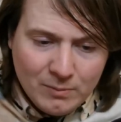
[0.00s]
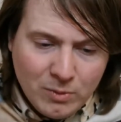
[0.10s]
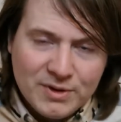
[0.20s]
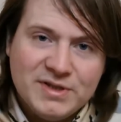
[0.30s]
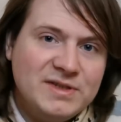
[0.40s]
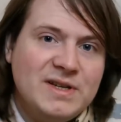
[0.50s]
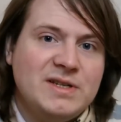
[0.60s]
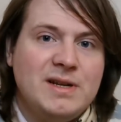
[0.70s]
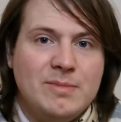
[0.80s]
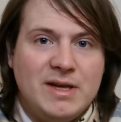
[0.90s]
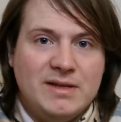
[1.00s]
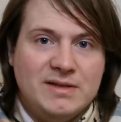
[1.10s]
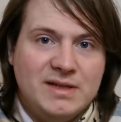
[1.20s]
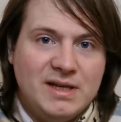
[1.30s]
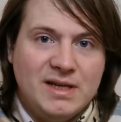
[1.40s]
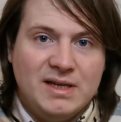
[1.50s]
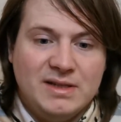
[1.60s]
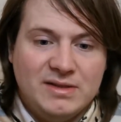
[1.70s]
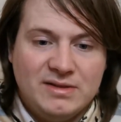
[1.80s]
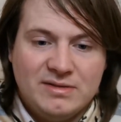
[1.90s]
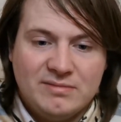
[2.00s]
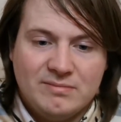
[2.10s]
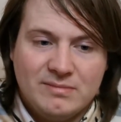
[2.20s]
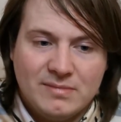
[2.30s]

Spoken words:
what this essentially means is